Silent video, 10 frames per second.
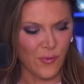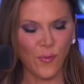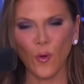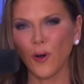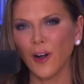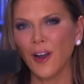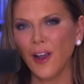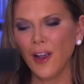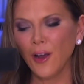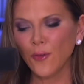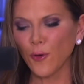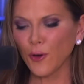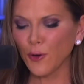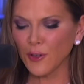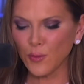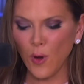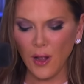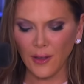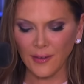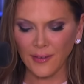for Chris
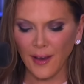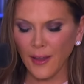Wallace.